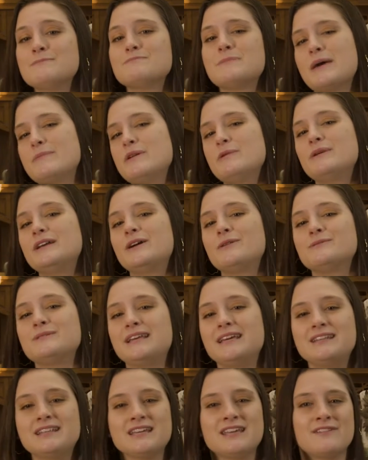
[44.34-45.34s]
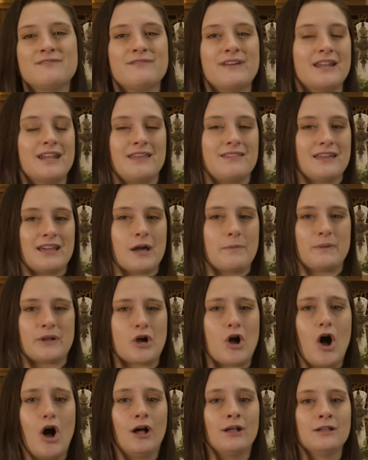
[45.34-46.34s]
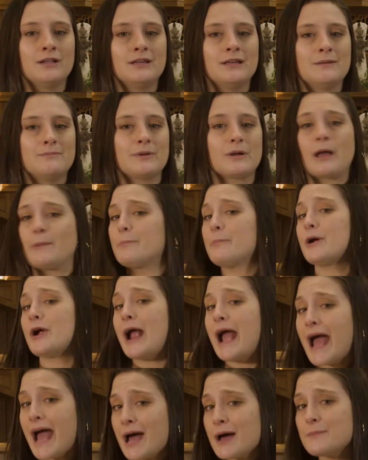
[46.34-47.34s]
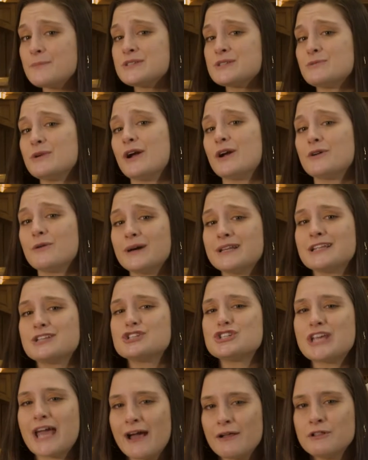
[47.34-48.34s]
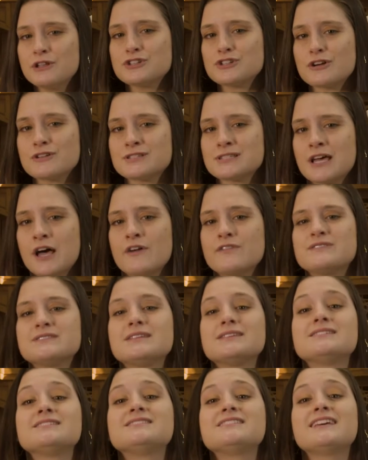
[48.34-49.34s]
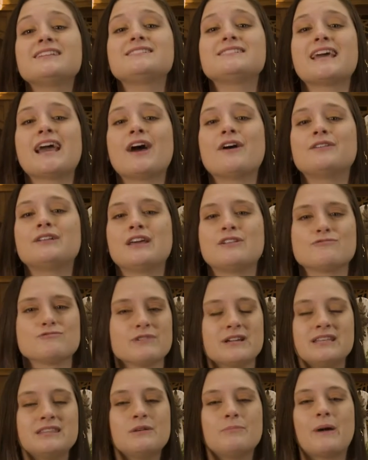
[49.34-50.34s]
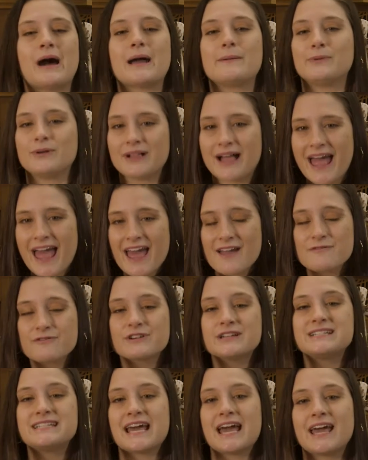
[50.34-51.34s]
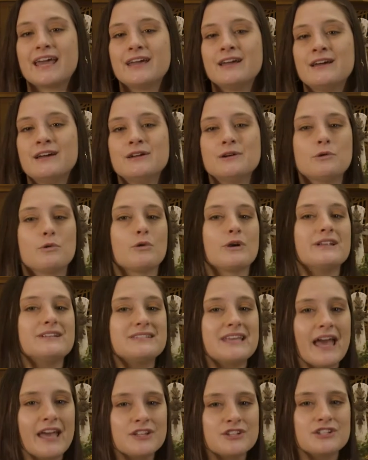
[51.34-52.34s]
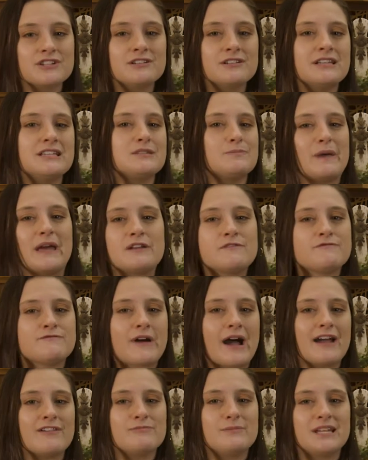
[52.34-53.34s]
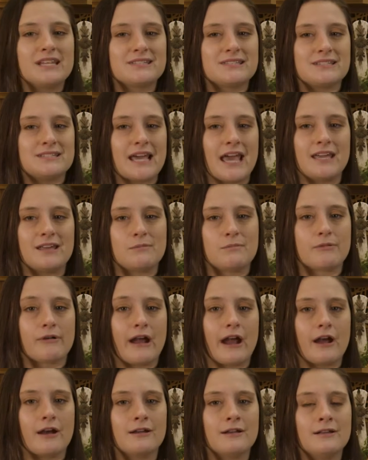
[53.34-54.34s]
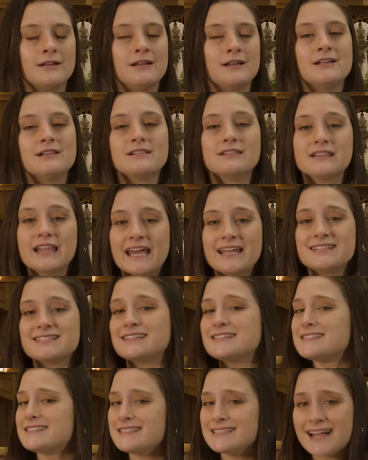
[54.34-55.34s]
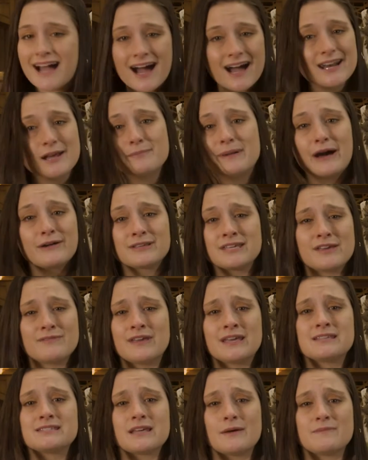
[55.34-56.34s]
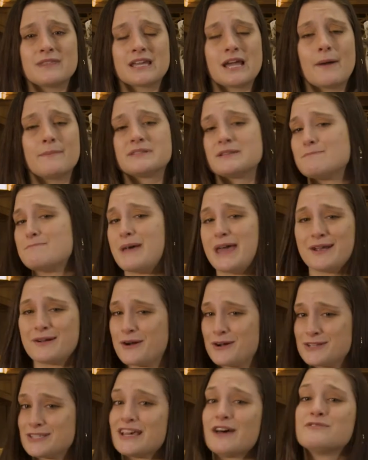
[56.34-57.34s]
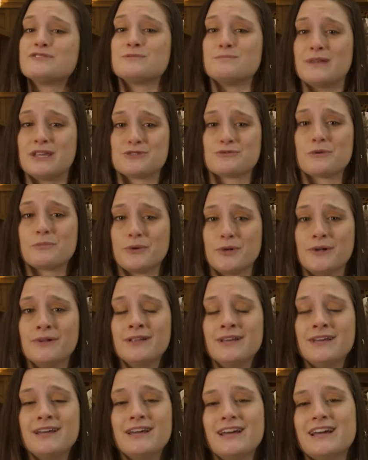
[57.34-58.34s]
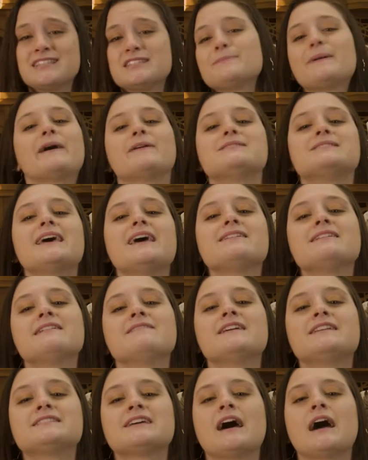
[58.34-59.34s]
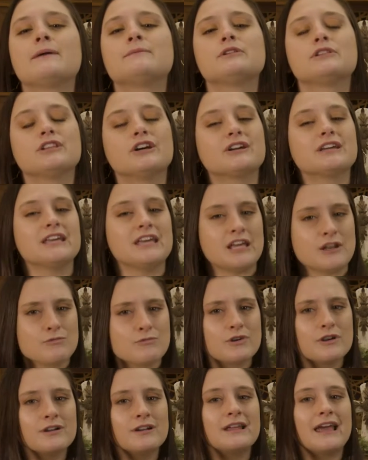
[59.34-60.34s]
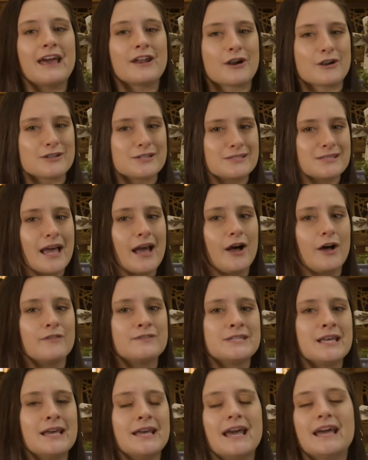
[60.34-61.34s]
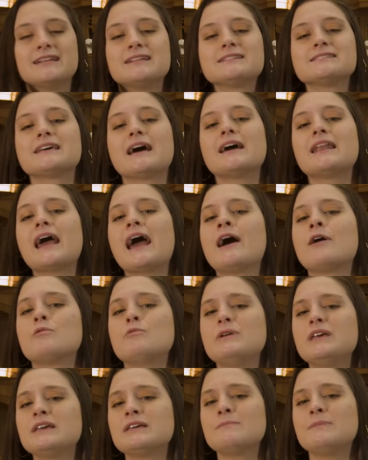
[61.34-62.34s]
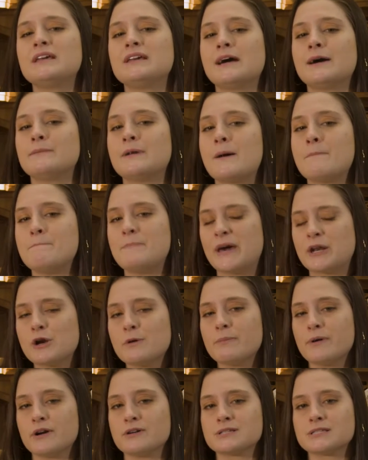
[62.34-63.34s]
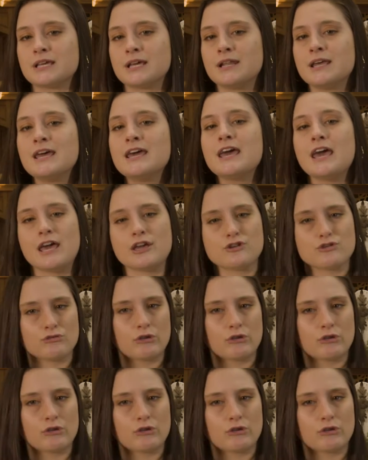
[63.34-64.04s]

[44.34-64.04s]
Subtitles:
Maybe we don't need to give anything up at all, but perhaps we are going to challenge ourselves to sit down and read the Bible every day or intentionally spend 5 minutes a day in prayer. Lent is not about giving something up to make ourselves miserable. It's about taking the time to look inward at ourselves and decide how we can become a better person and